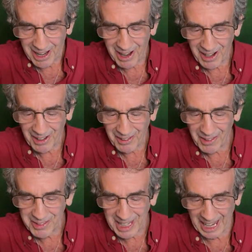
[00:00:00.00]

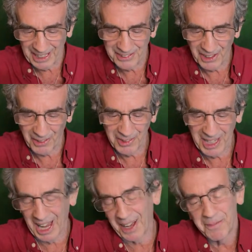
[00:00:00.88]
Oh, okay. So
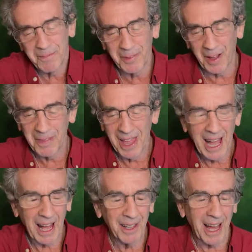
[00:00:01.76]
yeah,
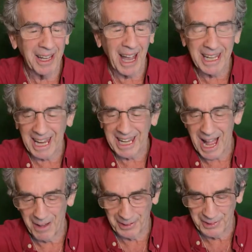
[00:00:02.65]
I get
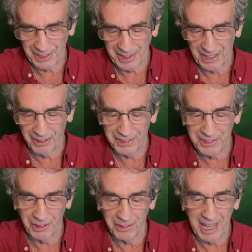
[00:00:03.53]
comments like that
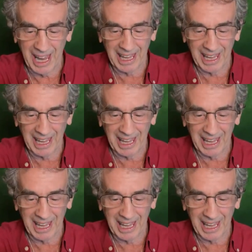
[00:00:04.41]
also,